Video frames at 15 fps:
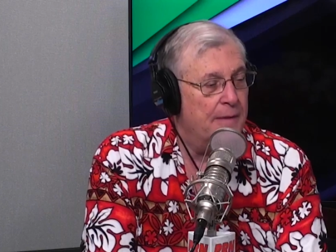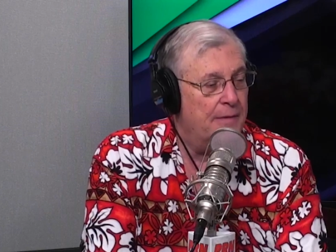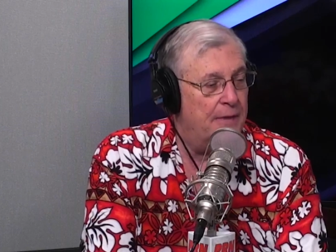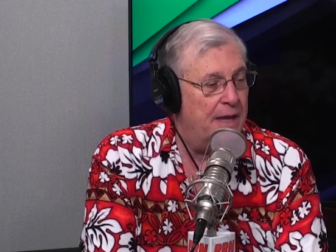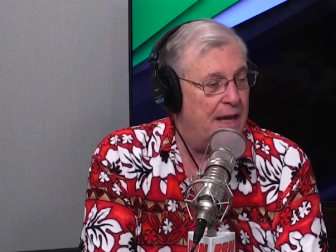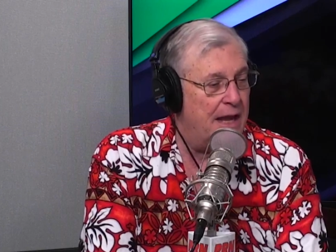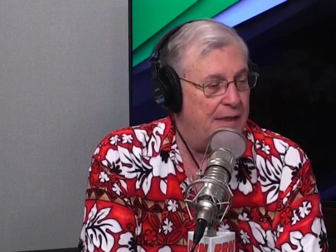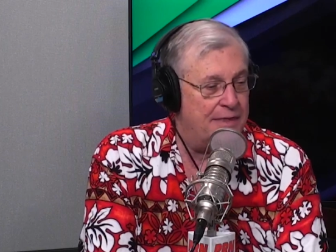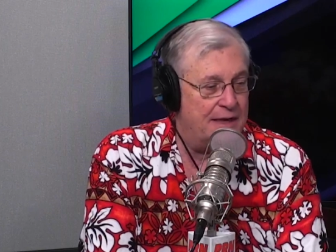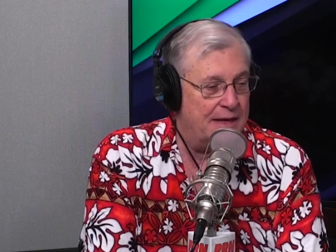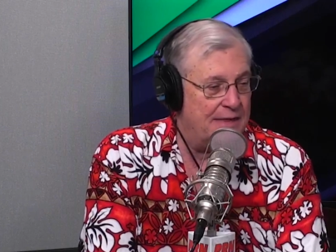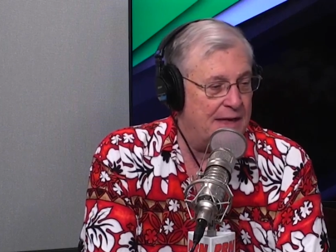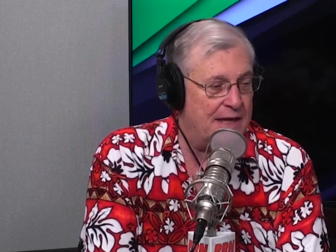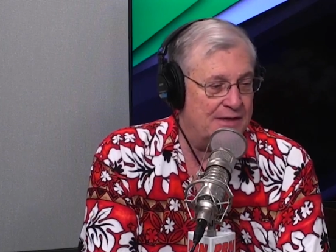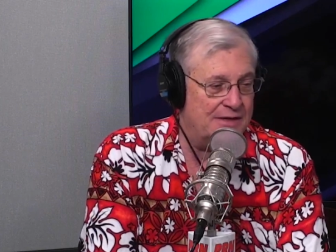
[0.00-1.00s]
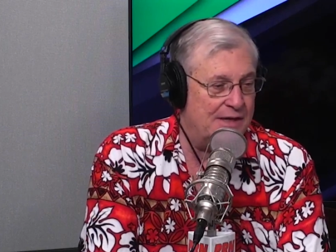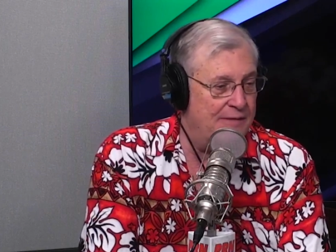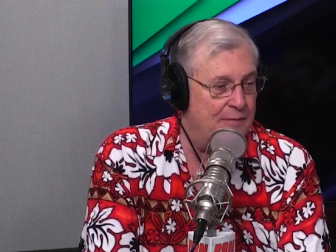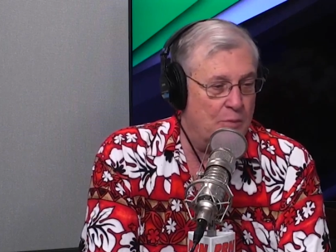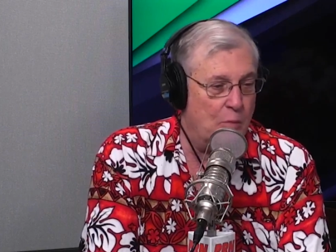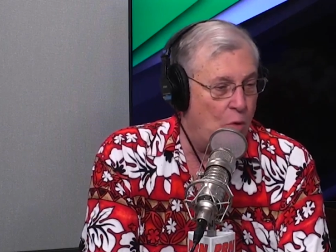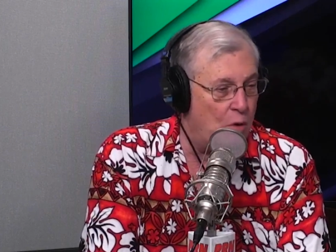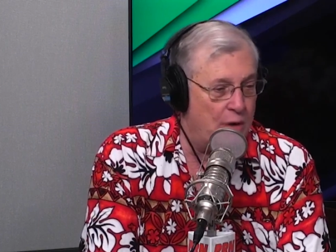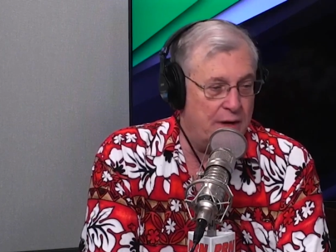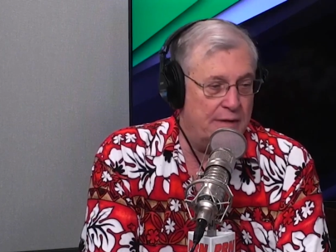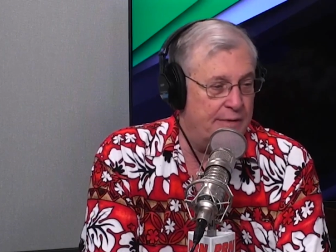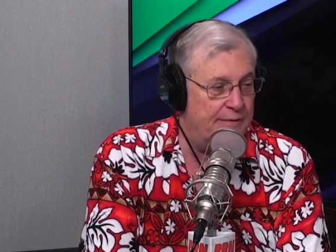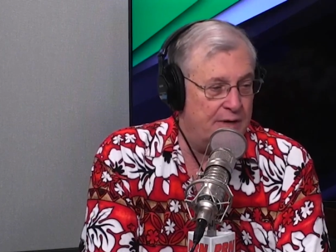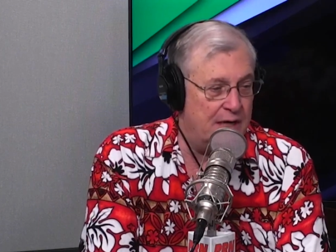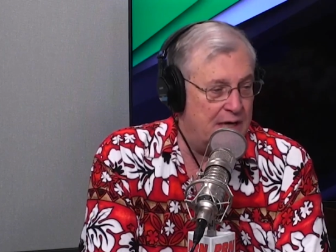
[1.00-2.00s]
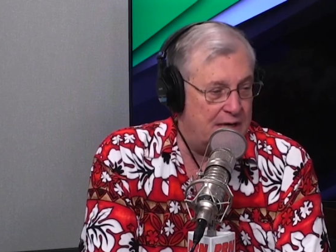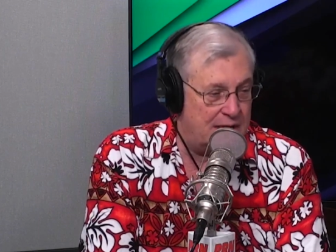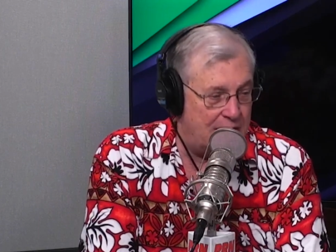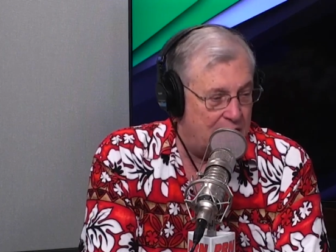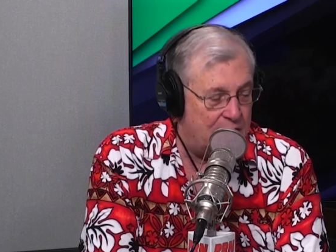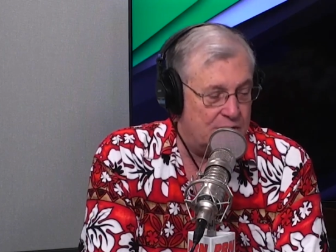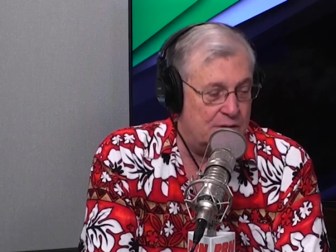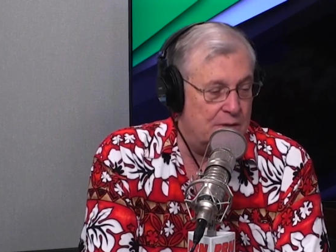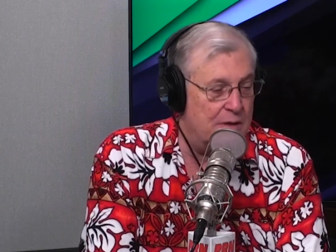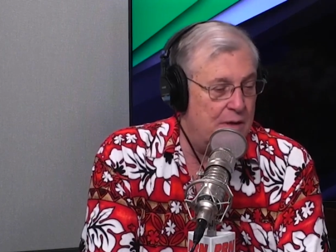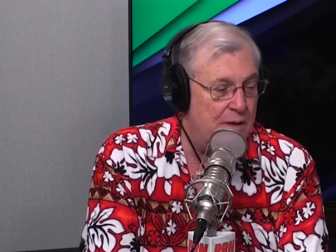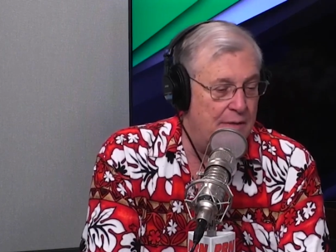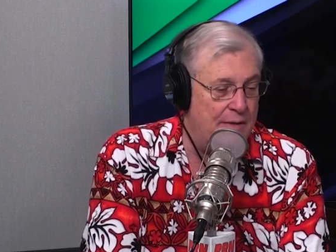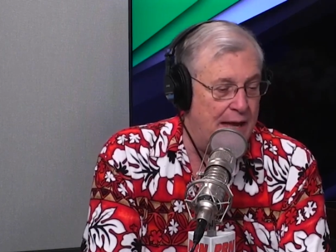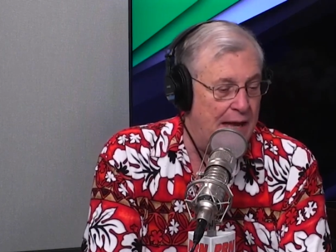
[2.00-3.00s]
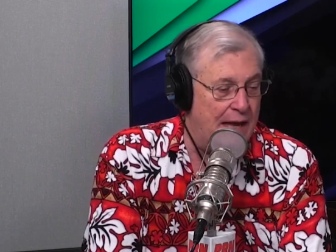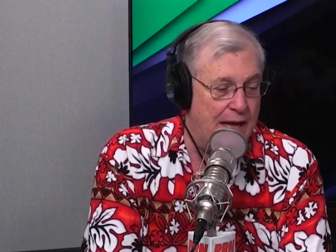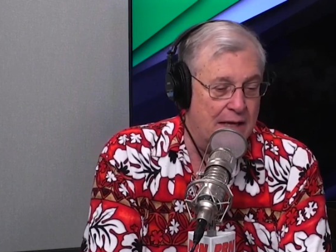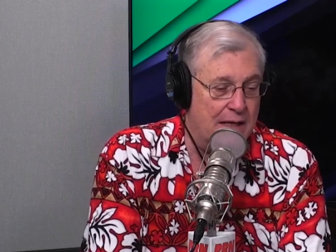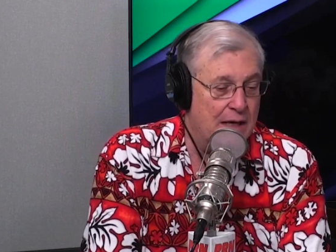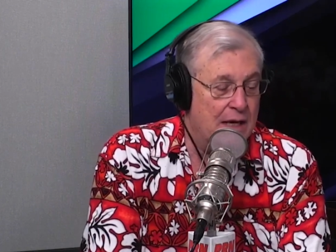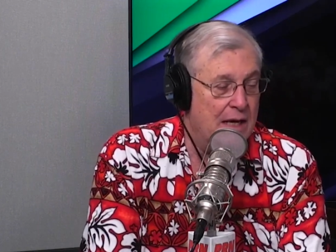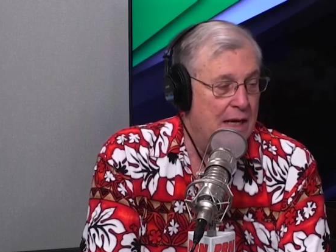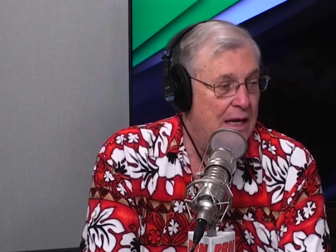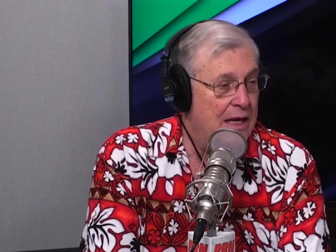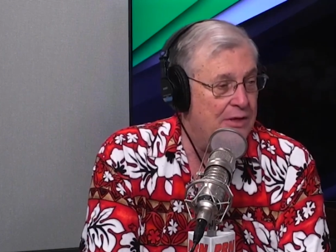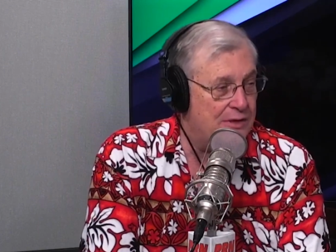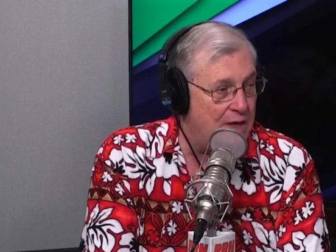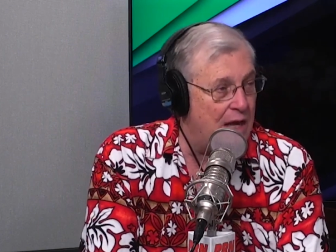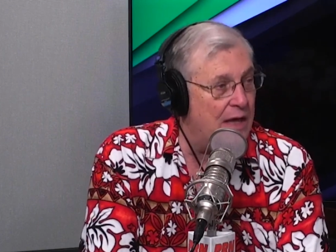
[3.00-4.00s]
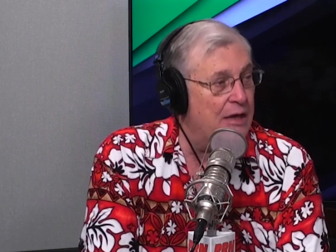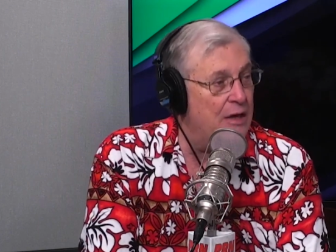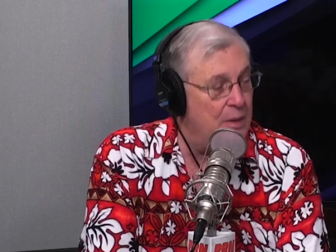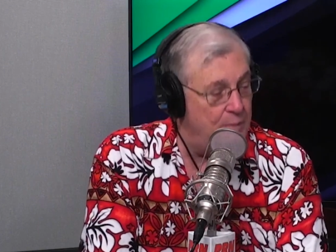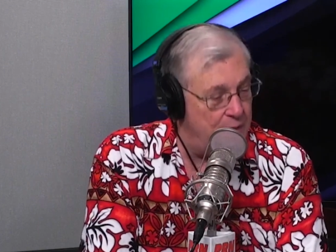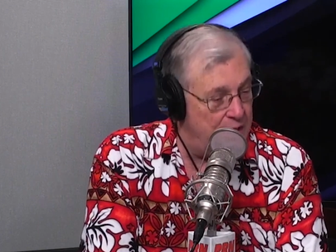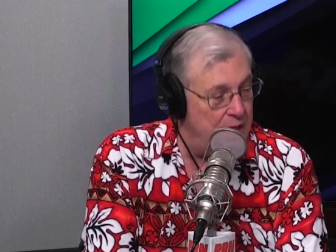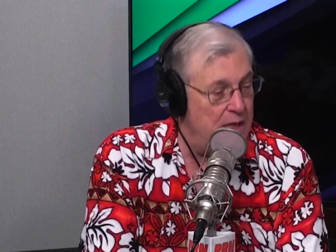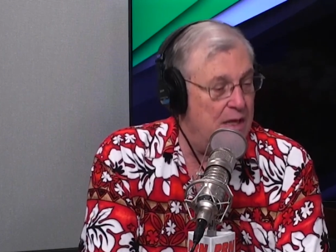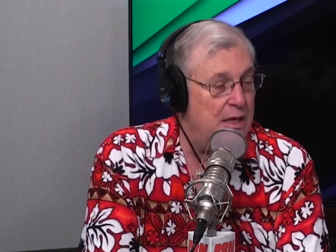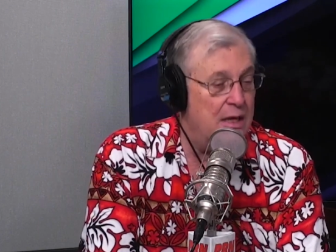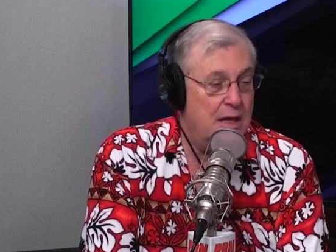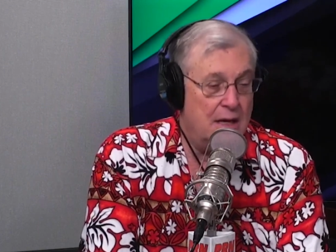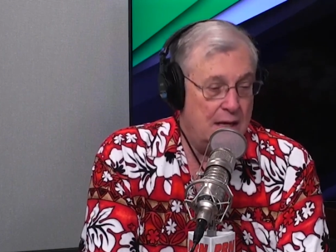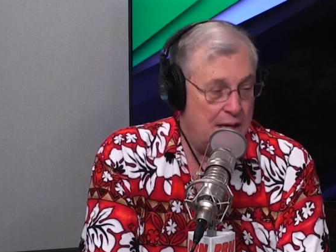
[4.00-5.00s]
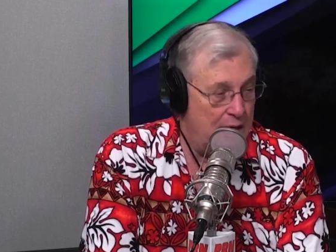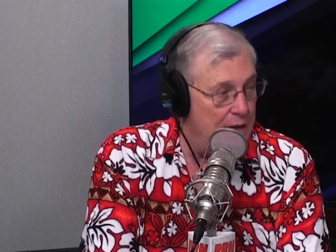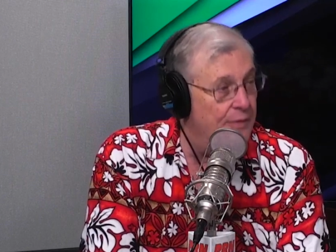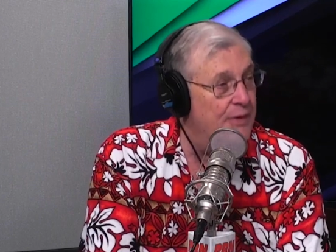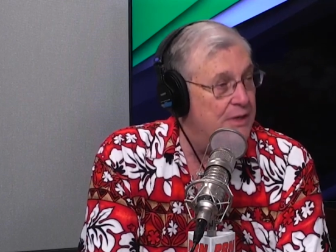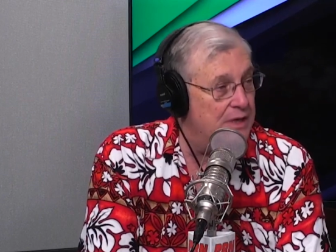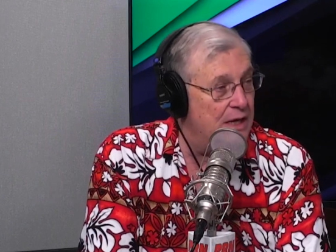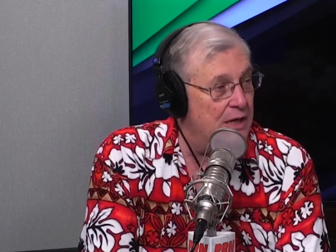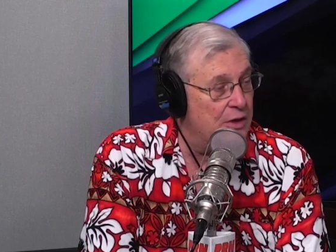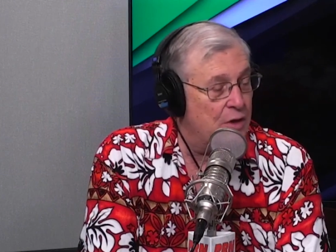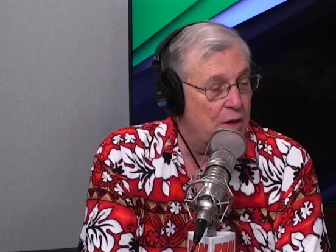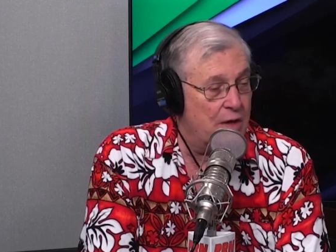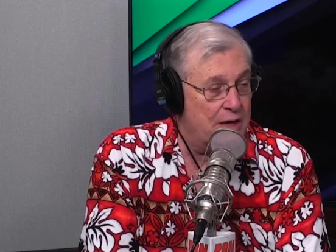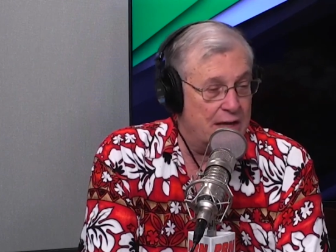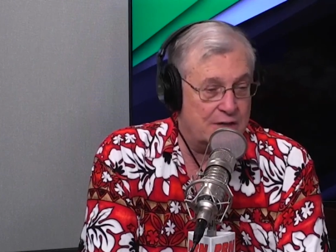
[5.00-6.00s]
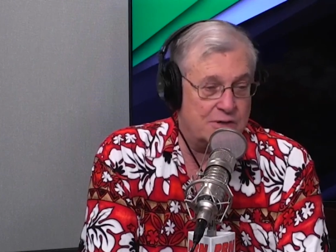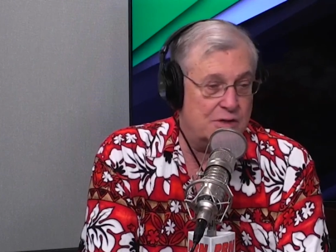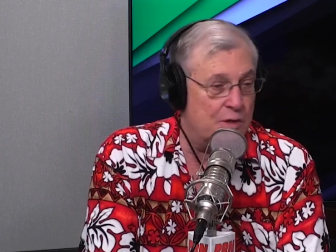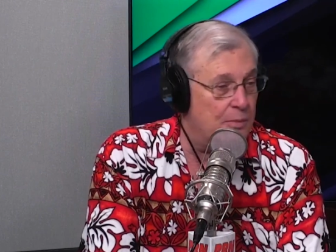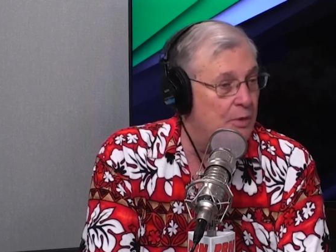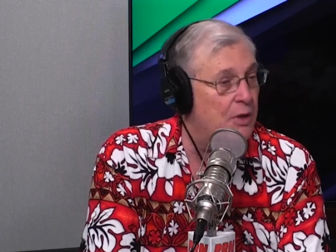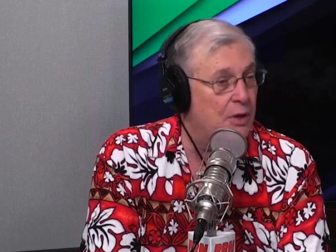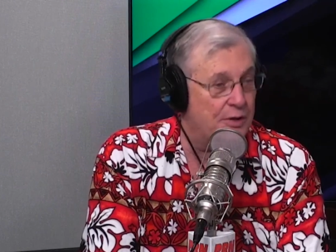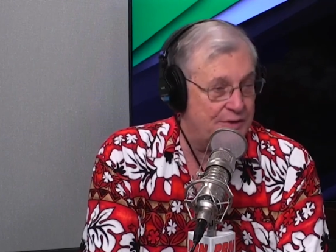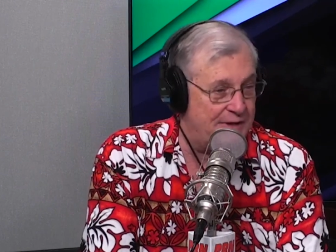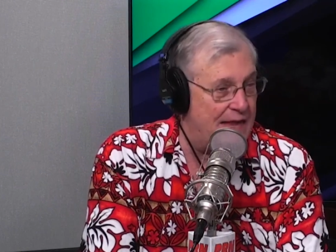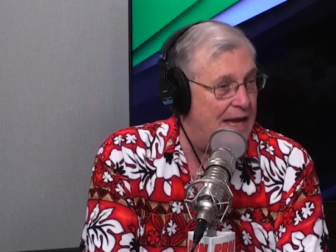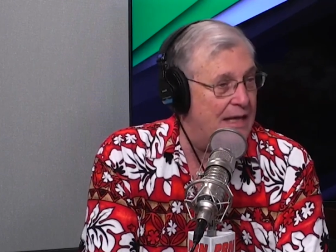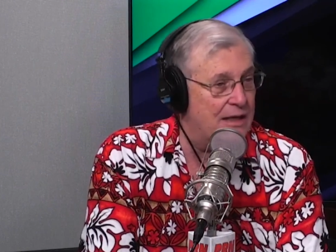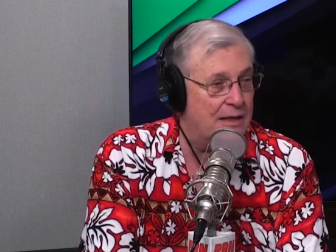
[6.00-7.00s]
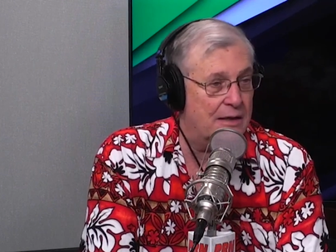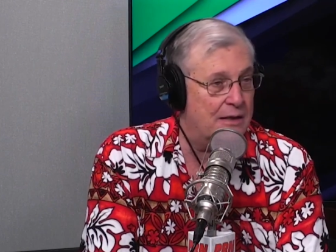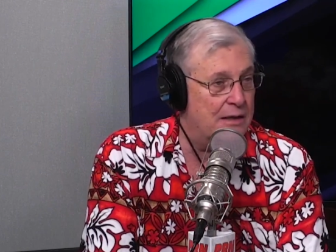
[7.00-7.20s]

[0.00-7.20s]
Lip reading: then I think that's even more of an indication that he's not going to be in the 10 car next year, because that,